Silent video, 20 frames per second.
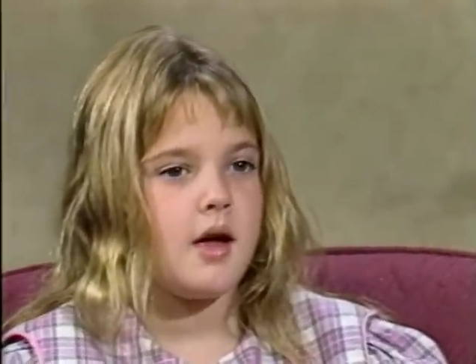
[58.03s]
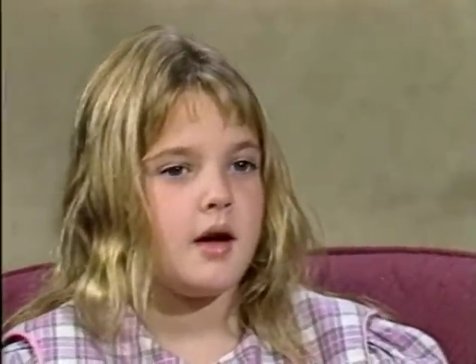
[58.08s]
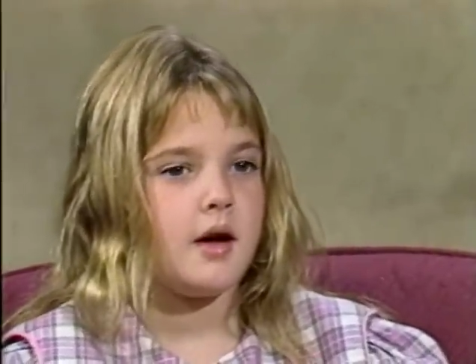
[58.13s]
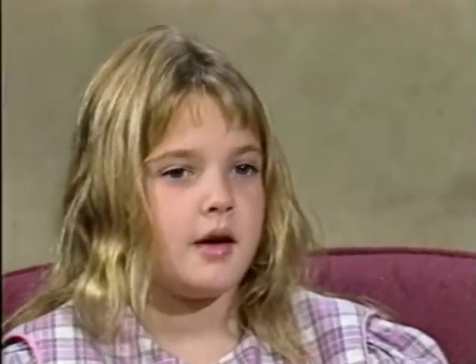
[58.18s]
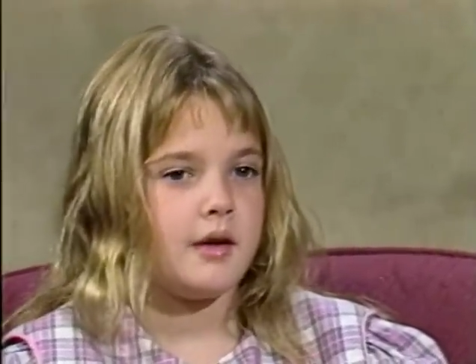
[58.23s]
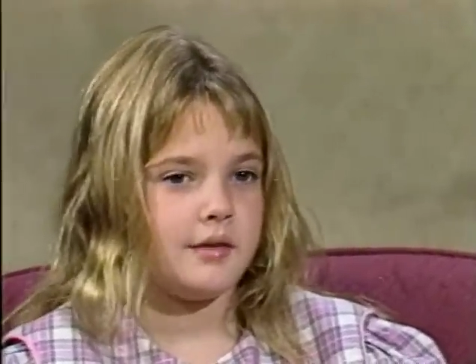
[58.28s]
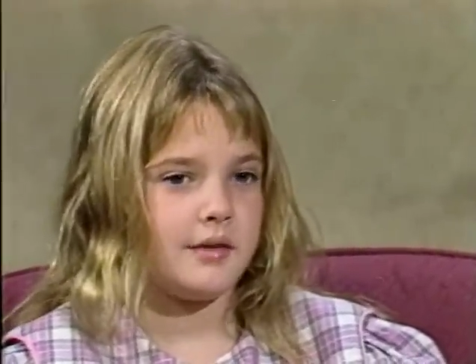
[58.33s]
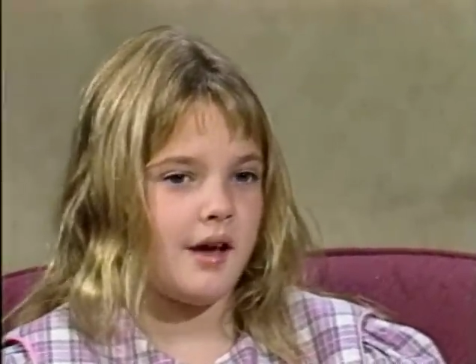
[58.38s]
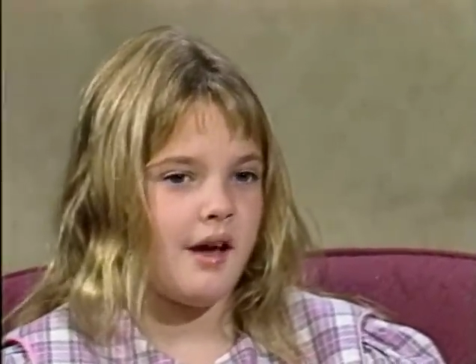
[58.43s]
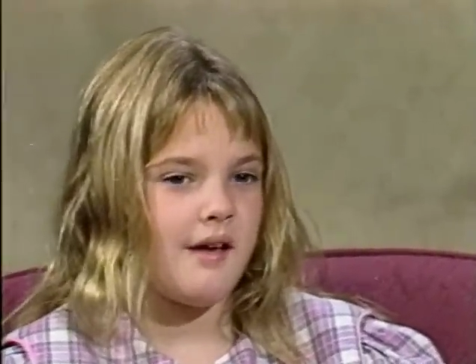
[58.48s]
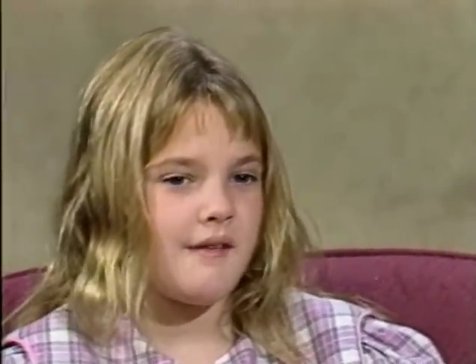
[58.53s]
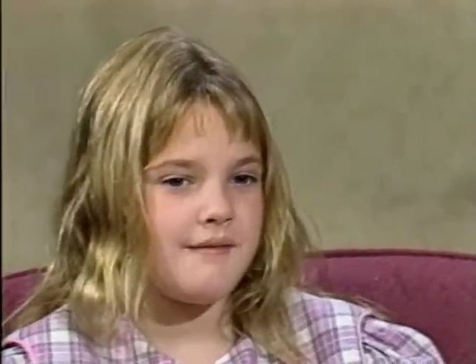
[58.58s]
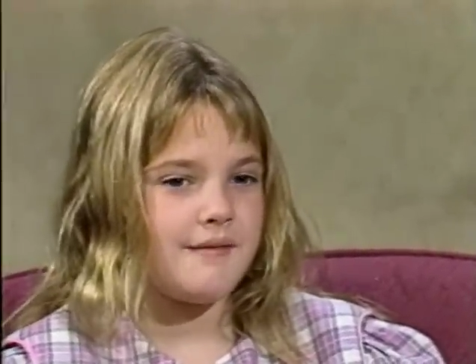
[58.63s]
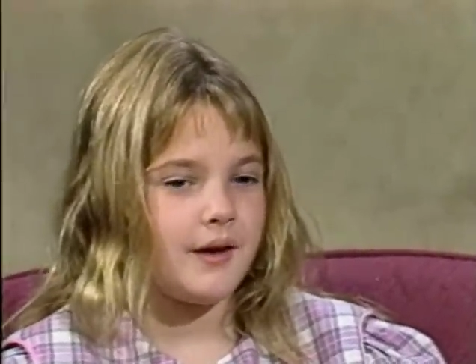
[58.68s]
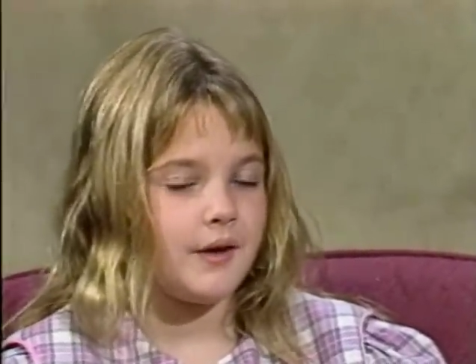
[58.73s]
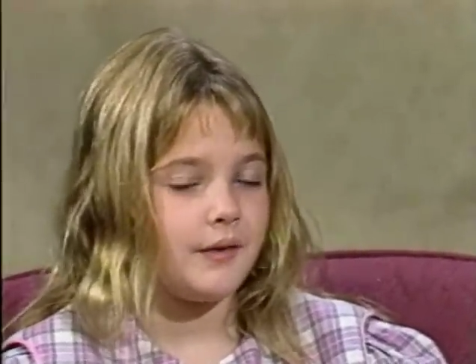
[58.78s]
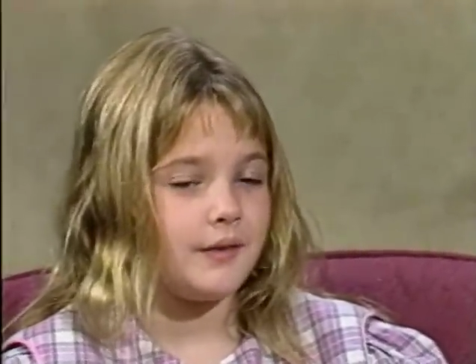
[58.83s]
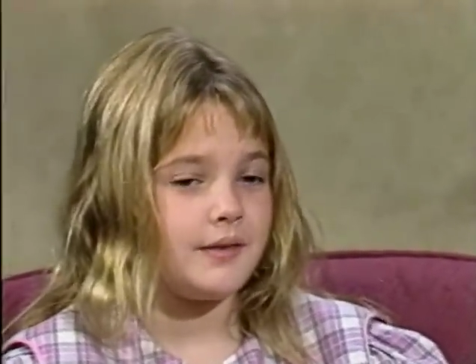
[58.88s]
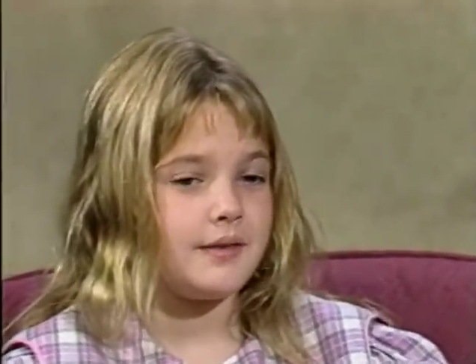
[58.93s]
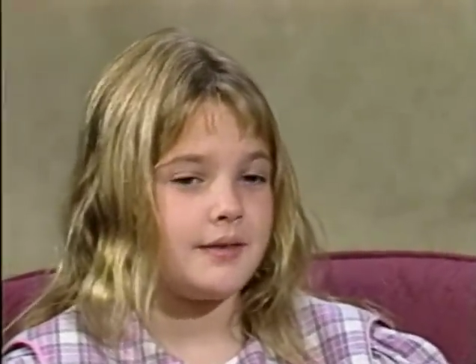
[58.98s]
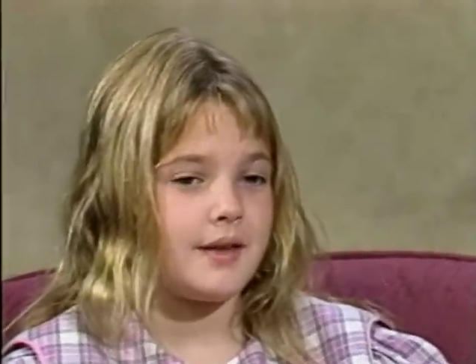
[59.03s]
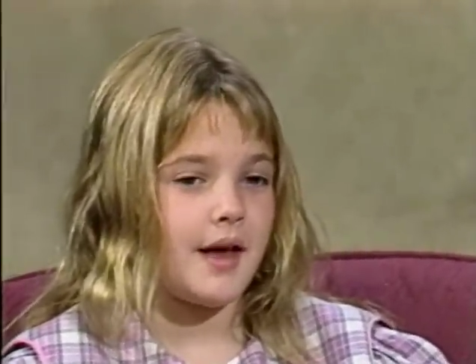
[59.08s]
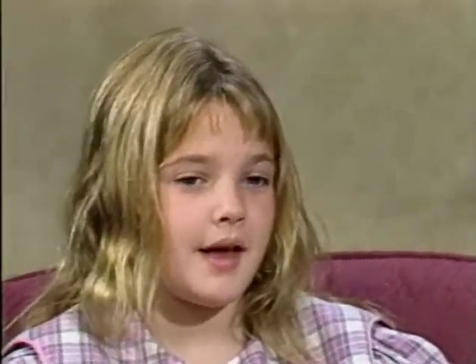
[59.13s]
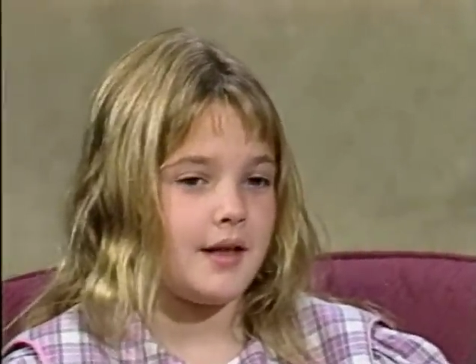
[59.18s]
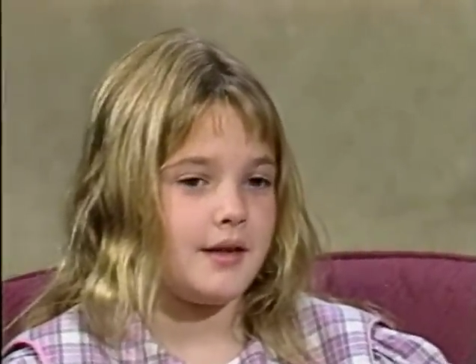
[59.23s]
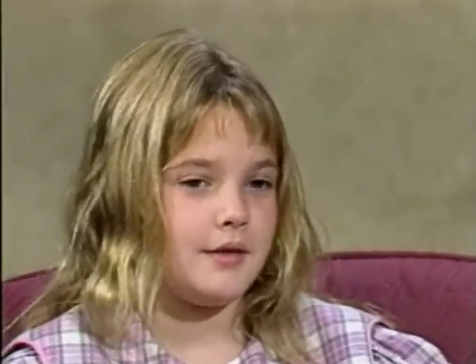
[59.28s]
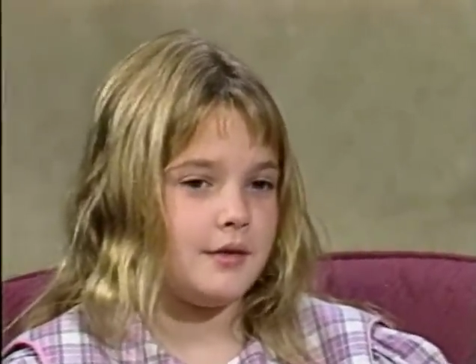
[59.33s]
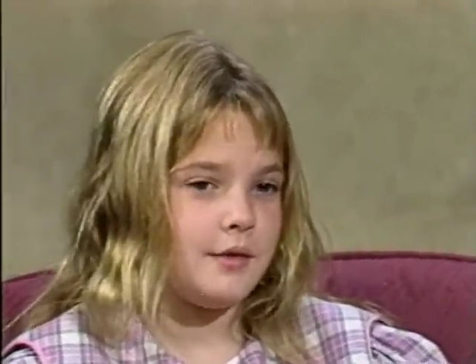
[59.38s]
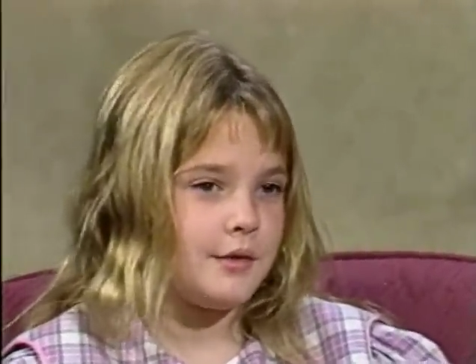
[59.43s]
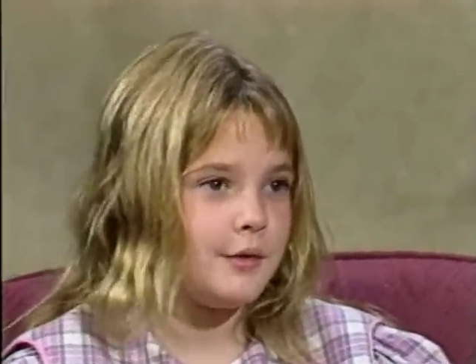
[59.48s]
because I felt
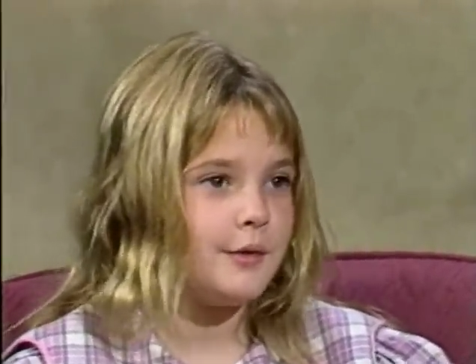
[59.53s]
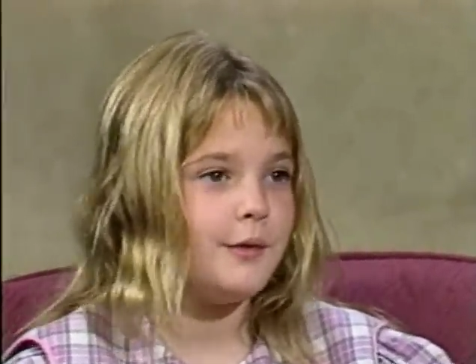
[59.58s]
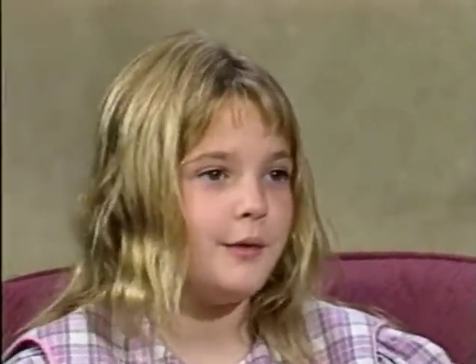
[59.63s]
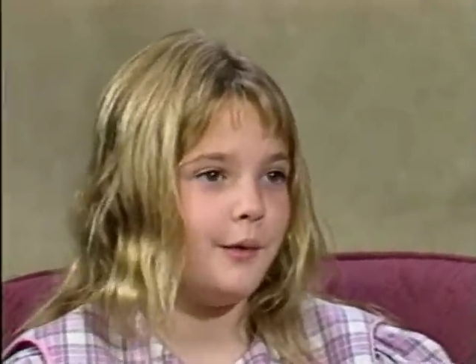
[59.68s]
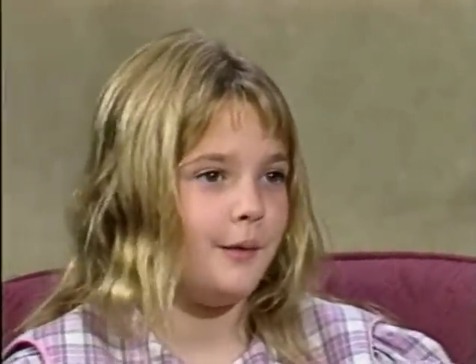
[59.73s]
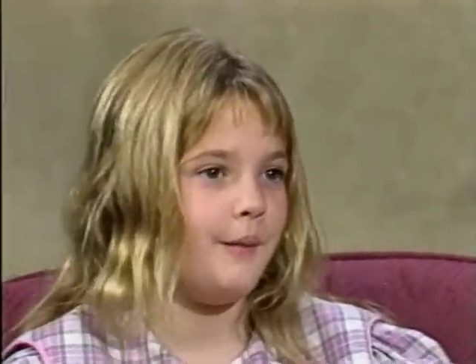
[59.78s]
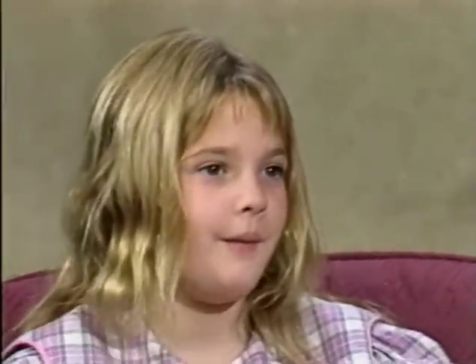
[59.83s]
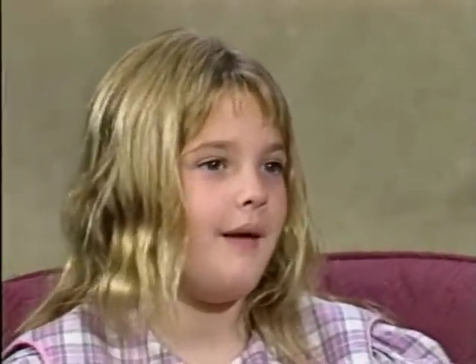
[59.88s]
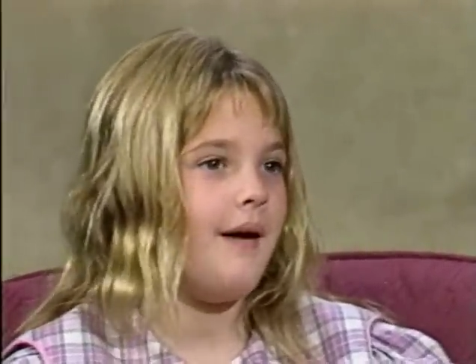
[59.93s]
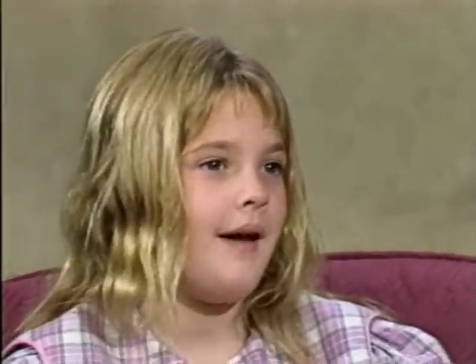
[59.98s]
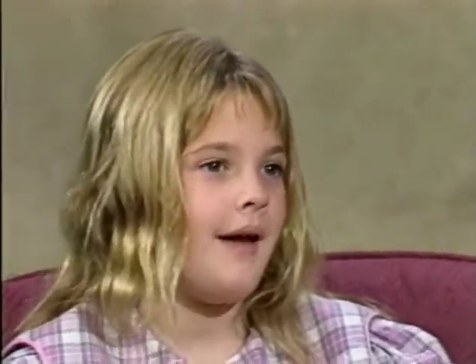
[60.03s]
sad too.